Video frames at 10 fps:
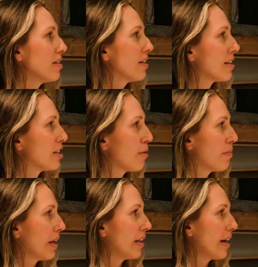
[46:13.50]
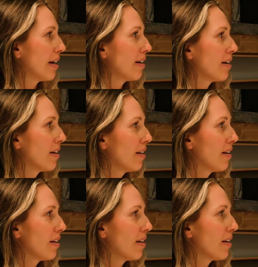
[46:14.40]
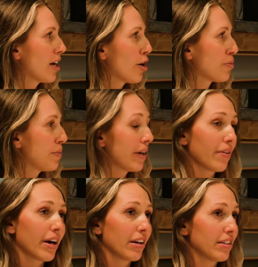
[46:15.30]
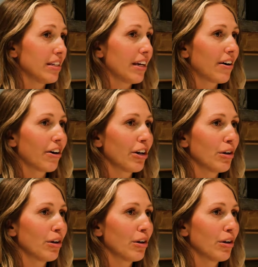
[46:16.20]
that's something that helps me a lot, is seeing art